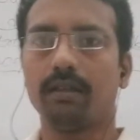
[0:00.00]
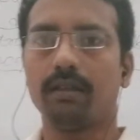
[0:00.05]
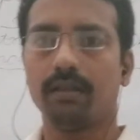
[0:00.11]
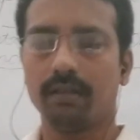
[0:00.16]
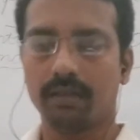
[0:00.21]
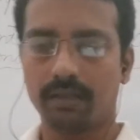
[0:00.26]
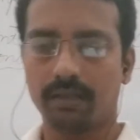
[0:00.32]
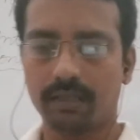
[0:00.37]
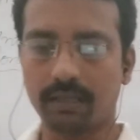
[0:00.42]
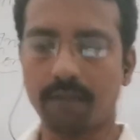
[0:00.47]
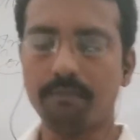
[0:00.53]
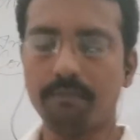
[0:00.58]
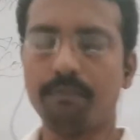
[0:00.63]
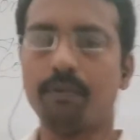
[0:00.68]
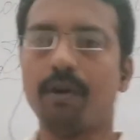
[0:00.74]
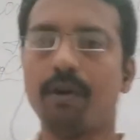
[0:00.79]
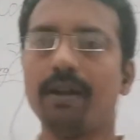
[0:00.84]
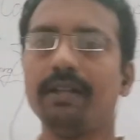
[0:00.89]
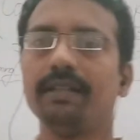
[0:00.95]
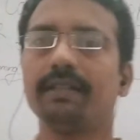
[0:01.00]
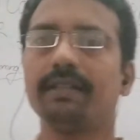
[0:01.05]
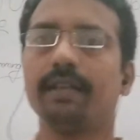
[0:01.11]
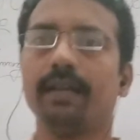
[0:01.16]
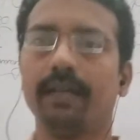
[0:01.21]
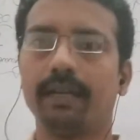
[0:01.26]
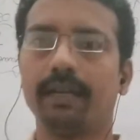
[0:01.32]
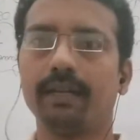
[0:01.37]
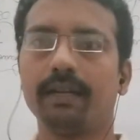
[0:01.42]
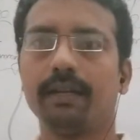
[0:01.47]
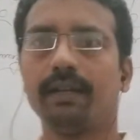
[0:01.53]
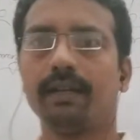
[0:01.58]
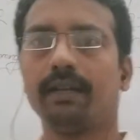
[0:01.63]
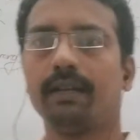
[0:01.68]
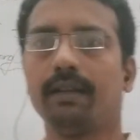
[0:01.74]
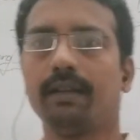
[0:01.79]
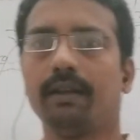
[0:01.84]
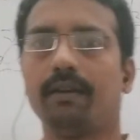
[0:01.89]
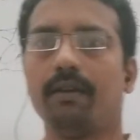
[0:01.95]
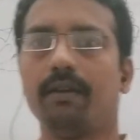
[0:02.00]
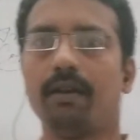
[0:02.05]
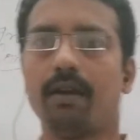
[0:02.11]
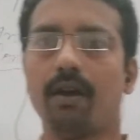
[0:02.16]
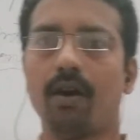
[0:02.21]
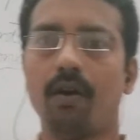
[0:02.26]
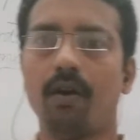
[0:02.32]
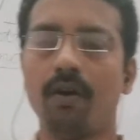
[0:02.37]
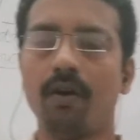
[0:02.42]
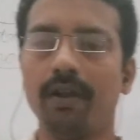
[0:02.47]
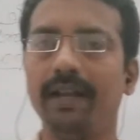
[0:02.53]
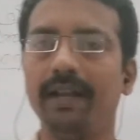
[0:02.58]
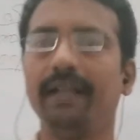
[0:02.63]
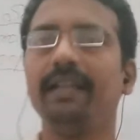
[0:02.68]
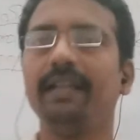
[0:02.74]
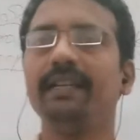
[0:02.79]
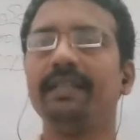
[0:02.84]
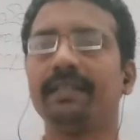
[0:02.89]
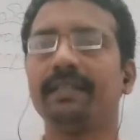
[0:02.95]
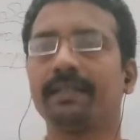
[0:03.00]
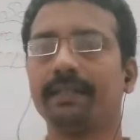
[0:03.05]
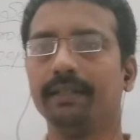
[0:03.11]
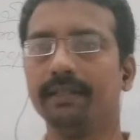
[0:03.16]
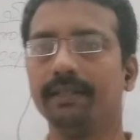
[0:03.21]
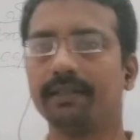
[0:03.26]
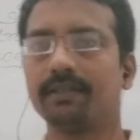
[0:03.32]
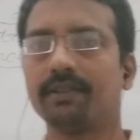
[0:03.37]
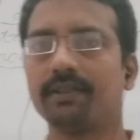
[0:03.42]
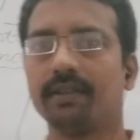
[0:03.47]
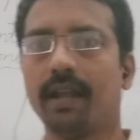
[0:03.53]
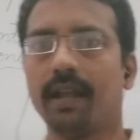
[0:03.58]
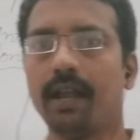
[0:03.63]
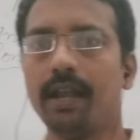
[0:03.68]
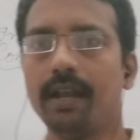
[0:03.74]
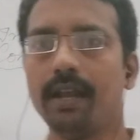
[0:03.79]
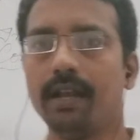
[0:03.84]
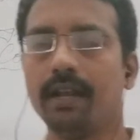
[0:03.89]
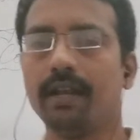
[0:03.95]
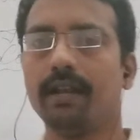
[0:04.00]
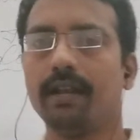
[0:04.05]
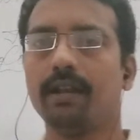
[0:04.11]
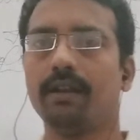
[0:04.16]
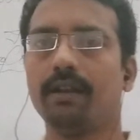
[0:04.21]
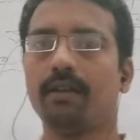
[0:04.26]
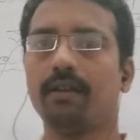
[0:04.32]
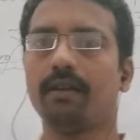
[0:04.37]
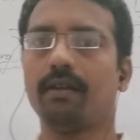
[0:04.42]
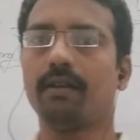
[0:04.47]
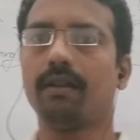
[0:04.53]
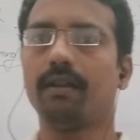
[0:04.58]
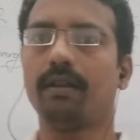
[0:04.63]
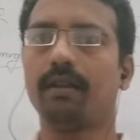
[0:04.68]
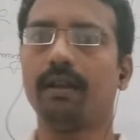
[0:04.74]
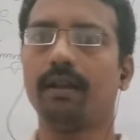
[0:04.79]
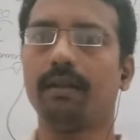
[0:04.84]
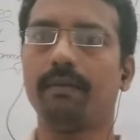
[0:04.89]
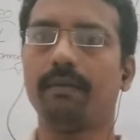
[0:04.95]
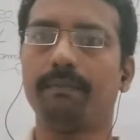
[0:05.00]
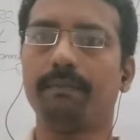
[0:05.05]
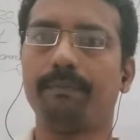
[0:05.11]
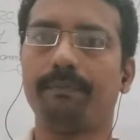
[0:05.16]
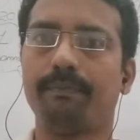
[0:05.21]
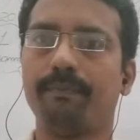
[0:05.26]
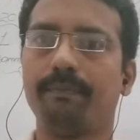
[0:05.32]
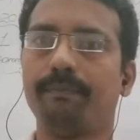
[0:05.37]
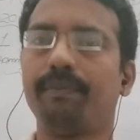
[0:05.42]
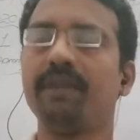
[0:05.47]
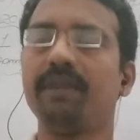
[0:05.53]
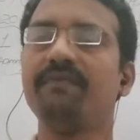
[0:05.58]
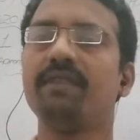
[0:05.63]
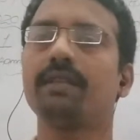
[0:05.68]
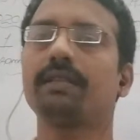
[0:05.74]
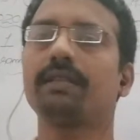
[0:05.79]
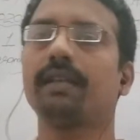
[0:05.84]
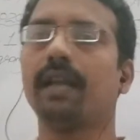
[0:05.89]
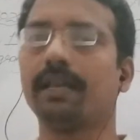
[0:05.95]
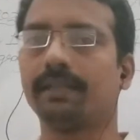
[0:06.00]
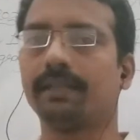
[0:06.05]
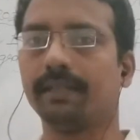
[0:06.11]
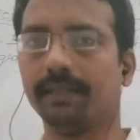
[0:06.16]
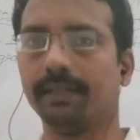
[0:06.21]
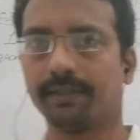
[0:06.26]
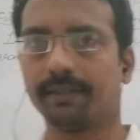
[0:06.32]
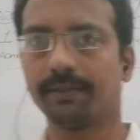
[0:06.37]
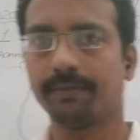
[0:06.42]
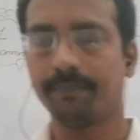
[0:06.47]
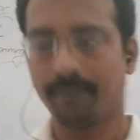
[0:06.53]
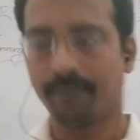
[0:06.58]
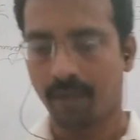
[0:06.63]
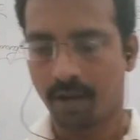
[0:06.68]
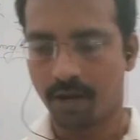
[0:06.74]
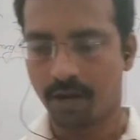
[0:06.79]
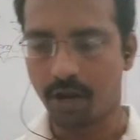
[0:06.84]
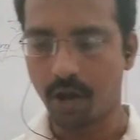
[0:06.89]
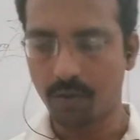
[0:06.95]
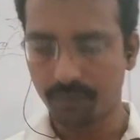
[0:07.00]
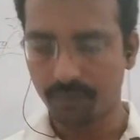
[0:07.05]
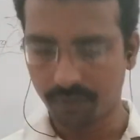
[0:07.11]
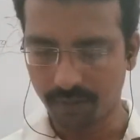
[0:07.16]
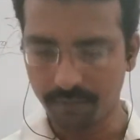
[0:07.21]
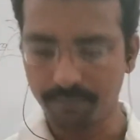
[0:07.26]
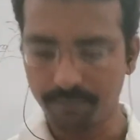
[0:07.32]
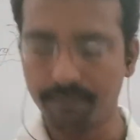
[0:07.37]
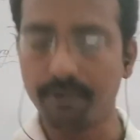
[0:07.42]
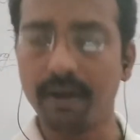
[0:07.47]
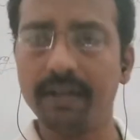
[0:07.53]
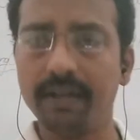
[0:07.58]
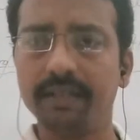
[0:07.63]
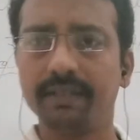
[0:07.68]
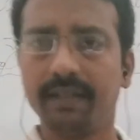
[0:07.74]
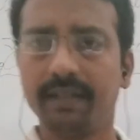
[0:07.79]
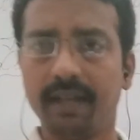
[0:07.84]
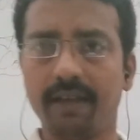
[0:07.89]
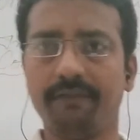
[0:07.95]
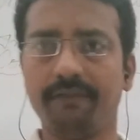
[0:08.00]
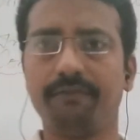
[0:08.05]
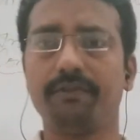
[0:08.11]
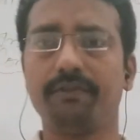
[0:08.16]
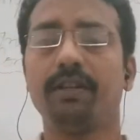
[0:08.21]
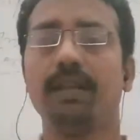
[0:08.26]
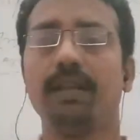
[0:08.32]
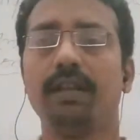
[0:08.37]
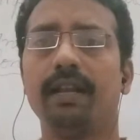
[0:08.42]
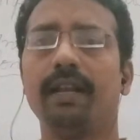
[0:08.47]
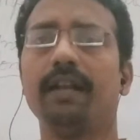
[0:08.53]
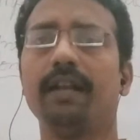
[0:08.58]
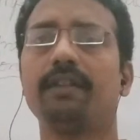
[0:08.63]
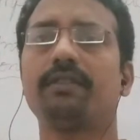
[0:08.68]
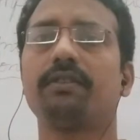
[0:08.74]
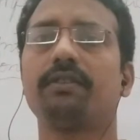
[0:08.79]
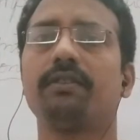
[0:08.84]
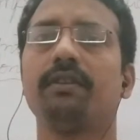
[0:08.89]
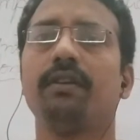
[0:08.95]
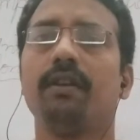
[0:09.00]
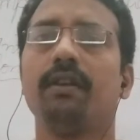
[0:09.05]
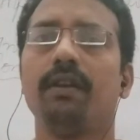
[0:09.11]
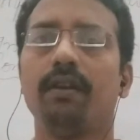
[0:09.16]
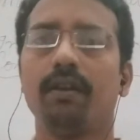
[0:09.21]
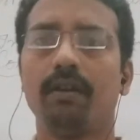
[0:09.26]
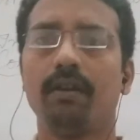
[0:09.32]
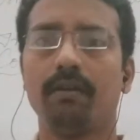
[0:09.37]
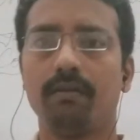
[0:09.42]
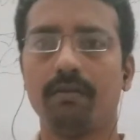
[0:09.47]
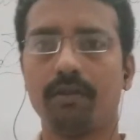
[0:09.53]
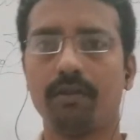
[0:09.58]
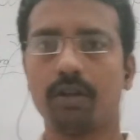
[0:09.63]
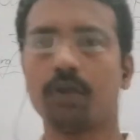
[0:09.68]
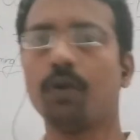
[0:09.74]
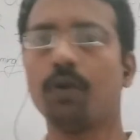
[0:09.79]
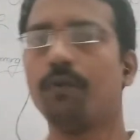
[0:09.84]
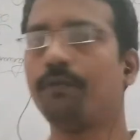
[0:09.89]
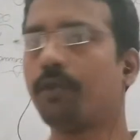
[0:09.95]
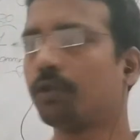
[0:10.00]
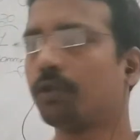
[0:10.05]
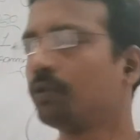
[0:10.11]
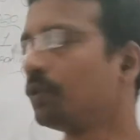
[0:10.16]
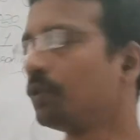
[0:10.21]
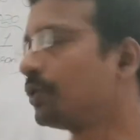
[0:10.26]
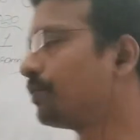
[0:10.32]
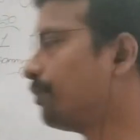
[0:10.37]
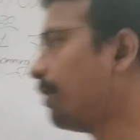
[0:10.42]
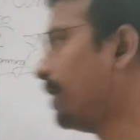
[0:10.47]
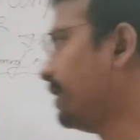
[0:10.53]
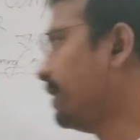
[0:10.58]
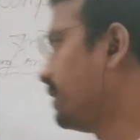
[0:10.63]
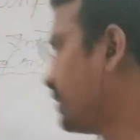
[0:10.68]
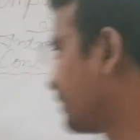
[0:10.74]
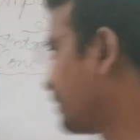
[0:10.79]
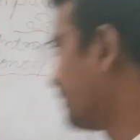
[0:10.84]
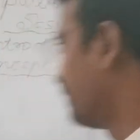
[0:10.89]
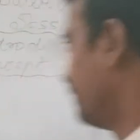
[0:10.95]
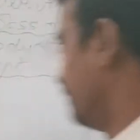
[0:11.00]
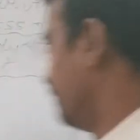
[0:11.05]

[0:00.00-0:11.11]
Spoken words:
some points are already discussed in previous classes. Now some points left. Let's go for those points.